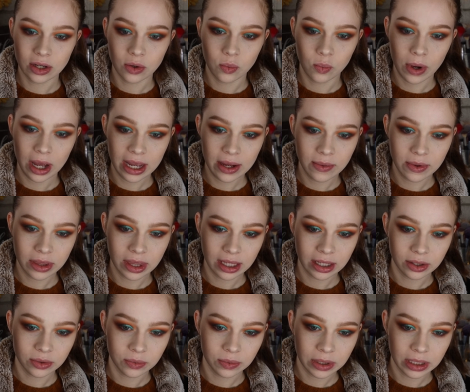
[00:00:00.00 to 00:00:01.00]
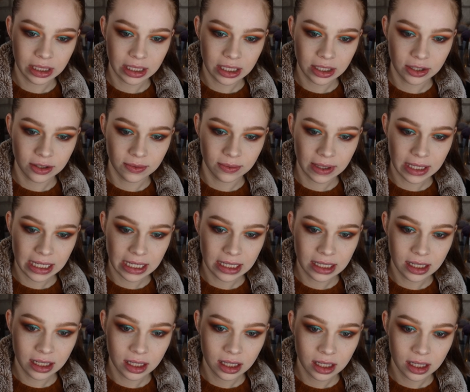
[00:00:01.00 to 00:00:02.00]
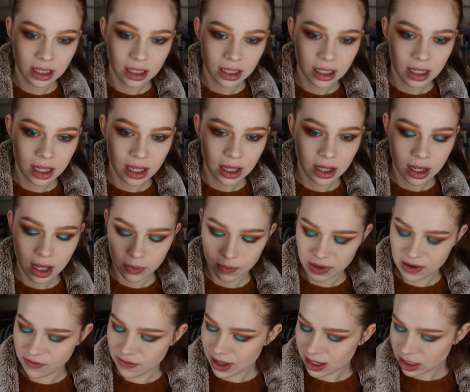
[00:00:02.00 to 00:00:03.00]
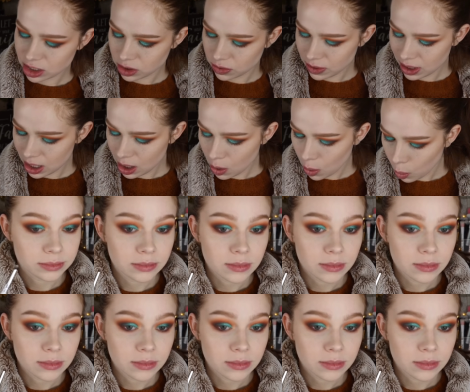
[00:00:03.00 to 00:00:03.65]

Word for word: like a white with like a really green reflect to it.